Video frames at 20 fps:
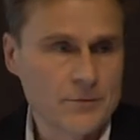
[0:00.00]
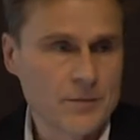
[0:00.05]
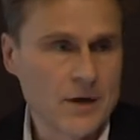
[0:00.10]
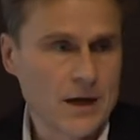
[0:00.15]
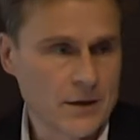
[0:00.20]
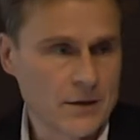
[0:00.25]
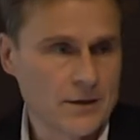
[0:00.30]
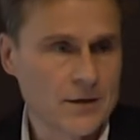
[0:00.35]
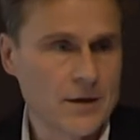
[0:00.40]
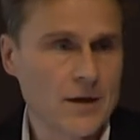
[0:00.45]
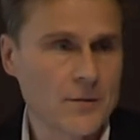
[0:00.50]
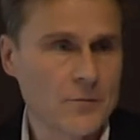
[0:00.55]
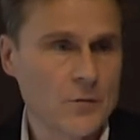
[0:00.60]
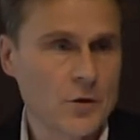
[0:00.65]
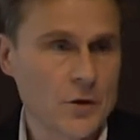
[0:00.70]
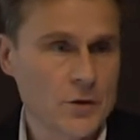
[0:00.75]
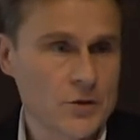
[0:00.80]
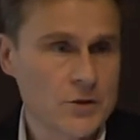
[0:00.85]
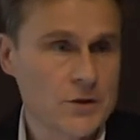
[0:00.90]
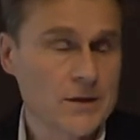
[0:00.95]
bugs are
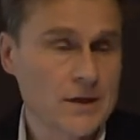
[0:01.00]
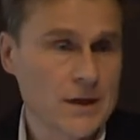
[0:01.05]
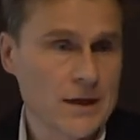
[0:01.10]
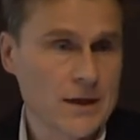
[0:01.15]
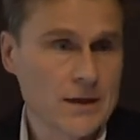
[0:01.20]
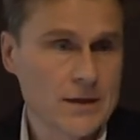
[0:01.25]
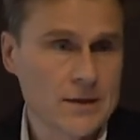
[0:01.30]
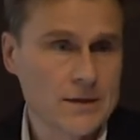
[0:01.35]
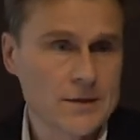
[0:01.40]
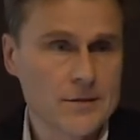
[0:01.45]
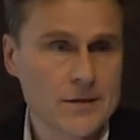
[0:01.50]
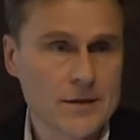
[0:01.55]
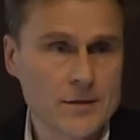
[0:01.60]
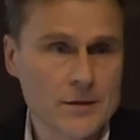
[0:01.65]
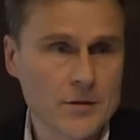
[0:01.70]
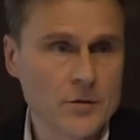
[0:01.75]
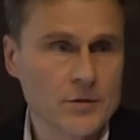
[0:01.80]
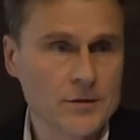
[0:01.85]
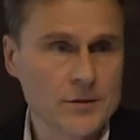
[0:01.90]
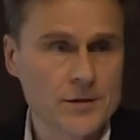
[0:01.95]
emerging, and
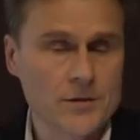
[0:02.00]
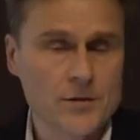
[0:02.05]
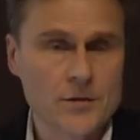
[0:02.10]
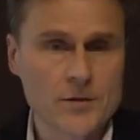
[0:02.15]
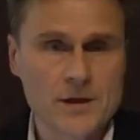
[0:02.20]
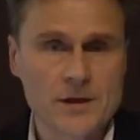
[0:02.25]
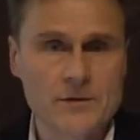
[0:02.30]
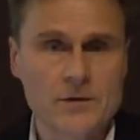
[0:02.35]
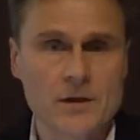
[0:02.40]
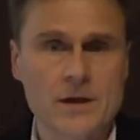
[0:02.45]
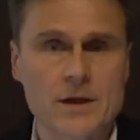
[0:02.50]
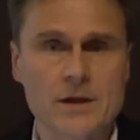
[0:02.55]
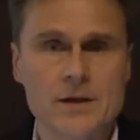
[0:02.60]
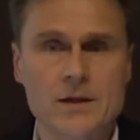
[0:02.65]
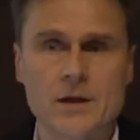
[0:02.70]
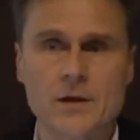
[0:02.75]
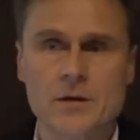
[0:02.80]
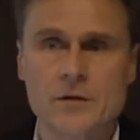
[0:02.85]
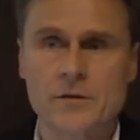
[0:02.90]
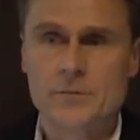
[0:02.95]
there's a concern that we are
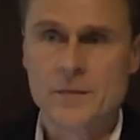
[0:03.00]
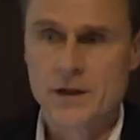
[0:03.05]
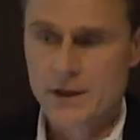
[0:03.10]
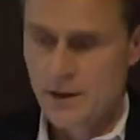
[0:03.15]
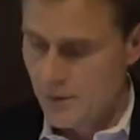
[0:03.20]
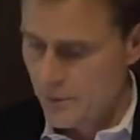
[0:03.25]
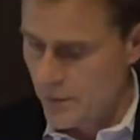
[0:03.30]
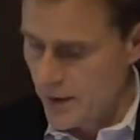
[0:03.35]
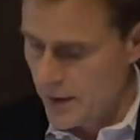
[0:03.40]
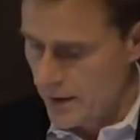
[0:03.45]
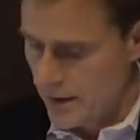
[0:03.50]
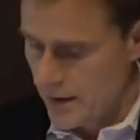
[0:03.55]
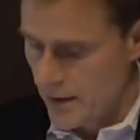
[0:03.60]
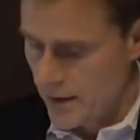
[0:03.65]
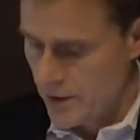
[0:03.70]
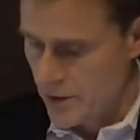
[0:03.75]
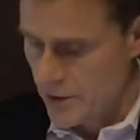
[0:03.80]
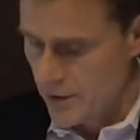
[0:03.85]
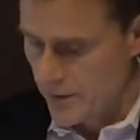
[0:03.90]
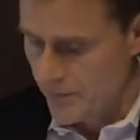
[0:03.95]
running out of med
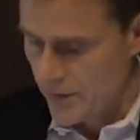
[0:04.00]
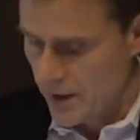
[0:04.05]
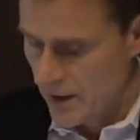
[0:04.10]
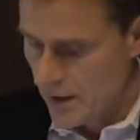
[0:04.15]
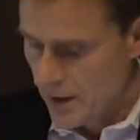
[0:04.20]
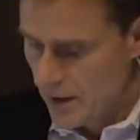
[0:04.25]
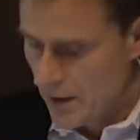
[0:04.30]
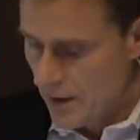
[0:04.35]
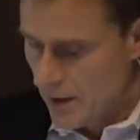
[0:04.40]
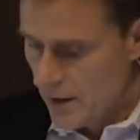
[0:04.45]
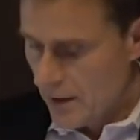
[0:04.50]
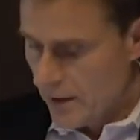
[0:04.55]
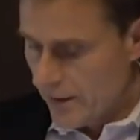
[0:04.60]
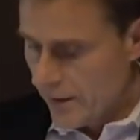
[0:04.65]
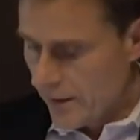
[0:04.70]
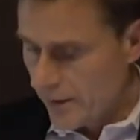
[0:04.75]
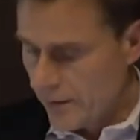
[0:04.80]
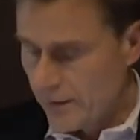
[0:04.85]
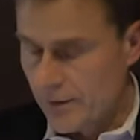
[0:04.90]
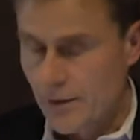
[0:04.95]
medication.
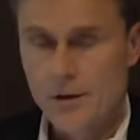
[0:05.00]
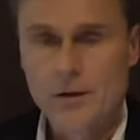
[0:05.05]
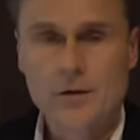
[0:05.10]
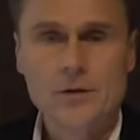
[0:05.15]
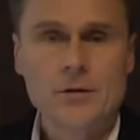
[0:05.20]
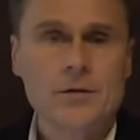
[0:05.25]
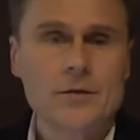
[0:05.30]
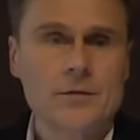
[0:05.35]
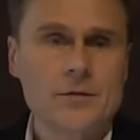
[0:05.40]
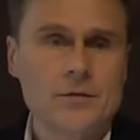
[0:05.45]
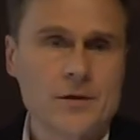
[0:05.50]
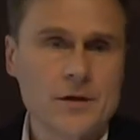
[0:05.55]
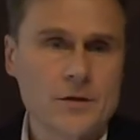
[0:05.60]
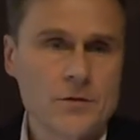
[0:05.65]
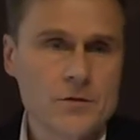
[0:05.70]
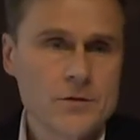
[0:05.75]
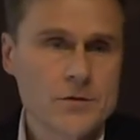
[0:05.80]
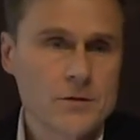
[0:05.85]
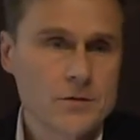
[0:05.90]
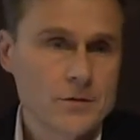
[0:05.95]
So the
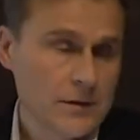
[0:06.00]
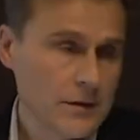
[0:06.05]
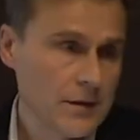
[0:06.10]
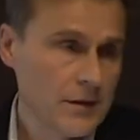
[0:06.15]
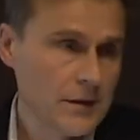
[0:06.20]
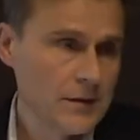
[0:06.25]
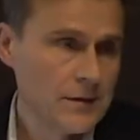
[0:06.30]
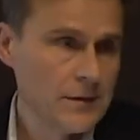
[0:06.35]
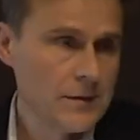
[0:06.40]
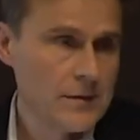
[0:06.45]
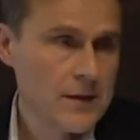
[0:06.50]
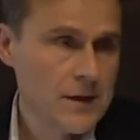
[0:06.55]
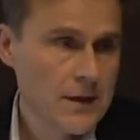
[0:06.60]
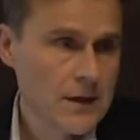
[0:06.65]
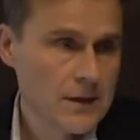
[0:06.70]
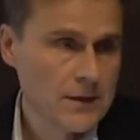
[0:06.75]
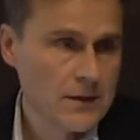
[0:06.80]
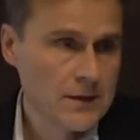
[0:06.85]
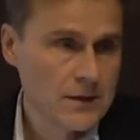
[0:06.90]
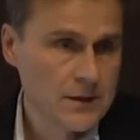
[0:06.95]
good news is
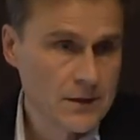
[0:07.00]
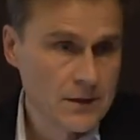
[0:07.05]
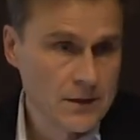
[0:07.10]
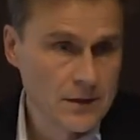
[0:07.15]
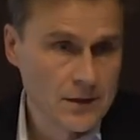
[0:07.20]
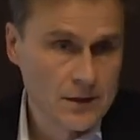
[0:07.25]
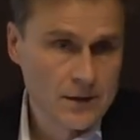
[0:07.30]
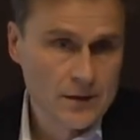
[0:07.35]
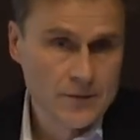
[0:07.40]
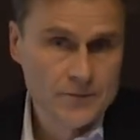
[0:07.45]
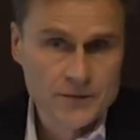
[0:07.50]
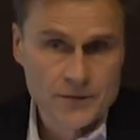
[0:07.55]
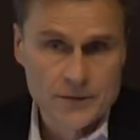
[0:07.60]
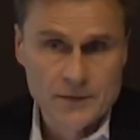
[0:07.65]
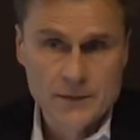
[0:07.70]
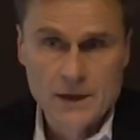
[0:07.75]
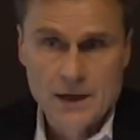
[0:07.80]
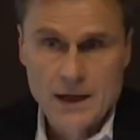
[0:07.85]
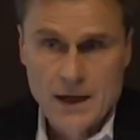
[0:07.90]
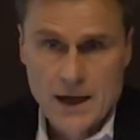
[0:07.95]
that uh,
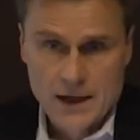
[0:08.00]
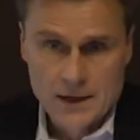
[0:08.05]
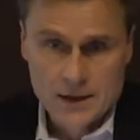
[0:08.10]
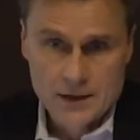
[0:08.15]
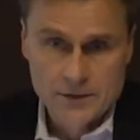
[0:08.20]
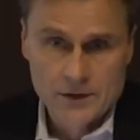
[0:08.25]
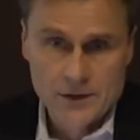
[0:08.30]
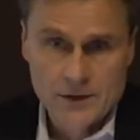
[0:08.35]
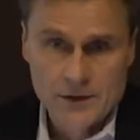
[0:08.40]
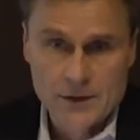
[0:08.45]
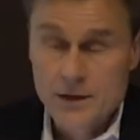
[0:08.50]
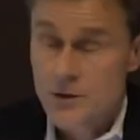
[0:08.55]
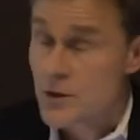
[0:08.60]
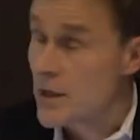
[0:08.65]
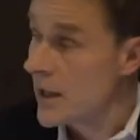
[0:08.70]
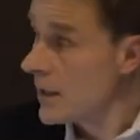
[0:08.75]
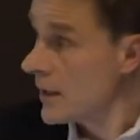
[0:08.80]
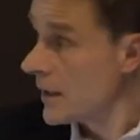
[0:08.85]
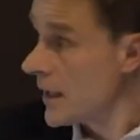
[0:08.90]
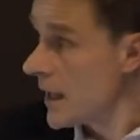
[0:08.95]
Actavis slash
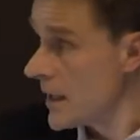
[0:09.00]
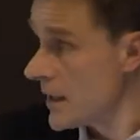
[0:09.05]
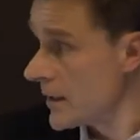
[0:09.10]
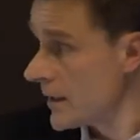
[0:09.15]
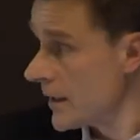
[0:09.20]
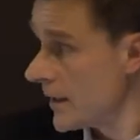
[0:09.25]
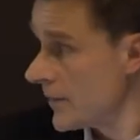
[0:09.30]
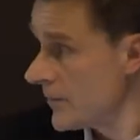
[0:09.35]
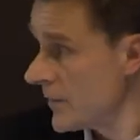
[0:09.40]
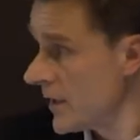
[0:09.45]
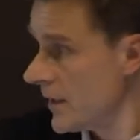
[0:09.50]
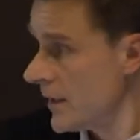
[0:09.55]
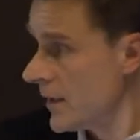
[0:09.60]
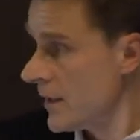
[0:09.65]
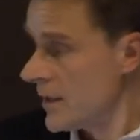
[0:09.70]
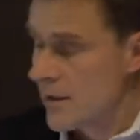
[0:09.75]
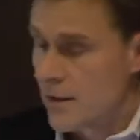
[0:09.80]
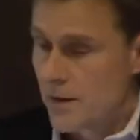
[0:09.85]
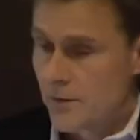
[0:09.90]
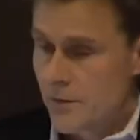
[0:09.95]
Allergan,
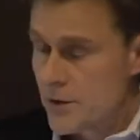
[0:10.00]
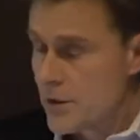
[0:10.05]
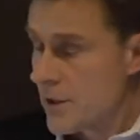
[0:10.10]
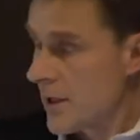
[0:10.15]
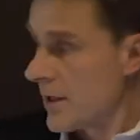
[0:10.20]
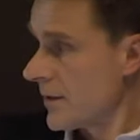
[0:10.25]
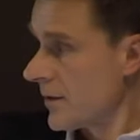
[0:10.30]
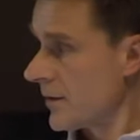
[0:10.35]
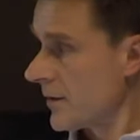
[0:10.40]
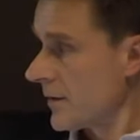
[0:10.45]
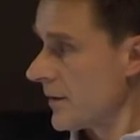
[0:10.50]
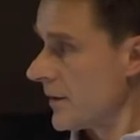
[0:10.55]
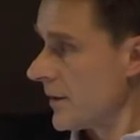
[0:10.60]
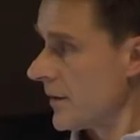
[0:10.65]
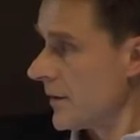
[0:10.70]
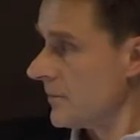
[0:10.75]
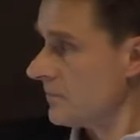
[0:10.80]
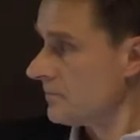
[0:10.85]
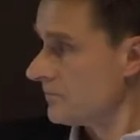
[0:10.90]
that we just uh,